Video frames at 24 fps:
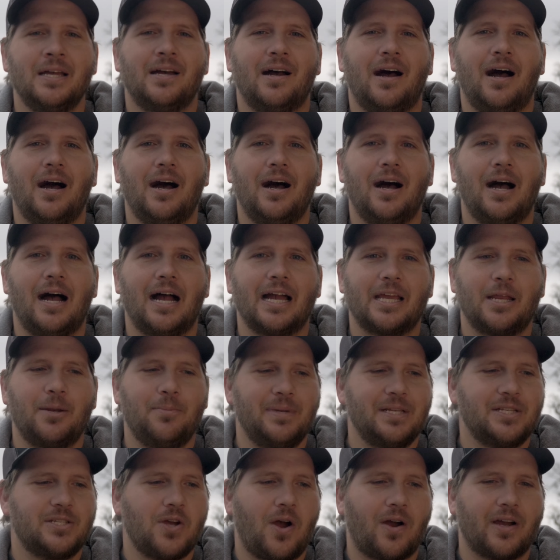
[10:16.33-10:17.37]
I'm going to
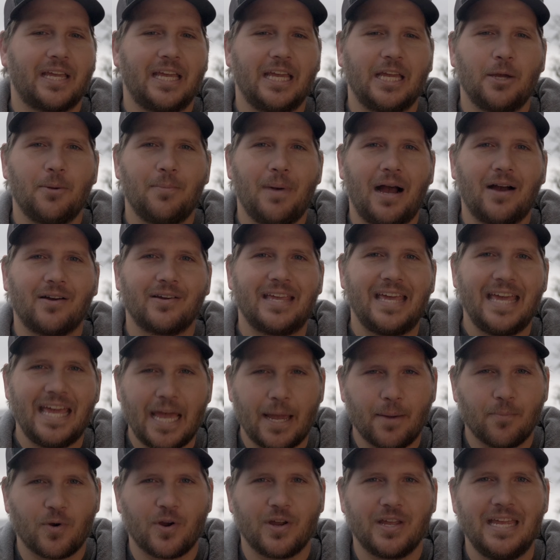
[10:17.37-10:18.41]
be talking about
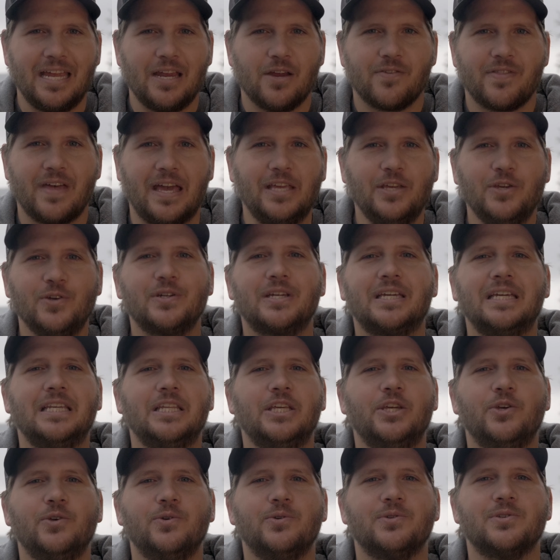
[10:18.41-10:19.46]
camera gear that you can
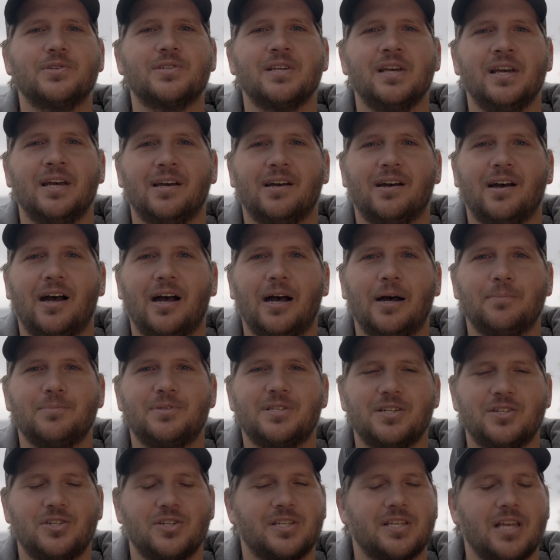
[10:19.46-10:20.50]
use
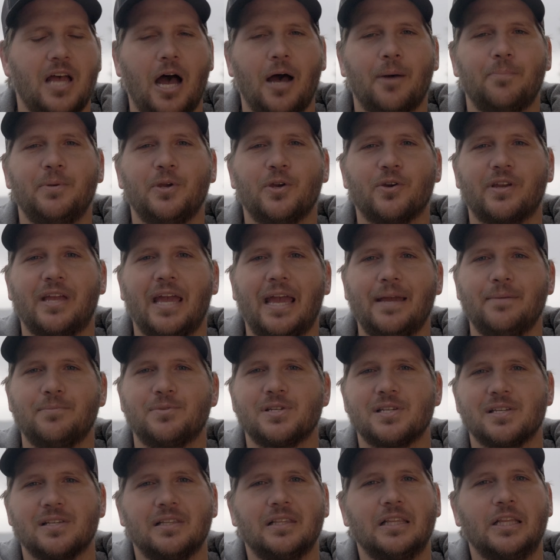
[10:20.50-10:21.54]
to just up your game
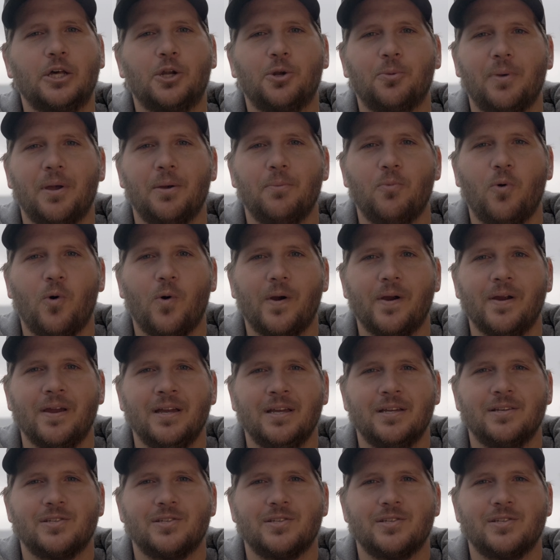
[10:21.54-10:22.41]
just a little bit more.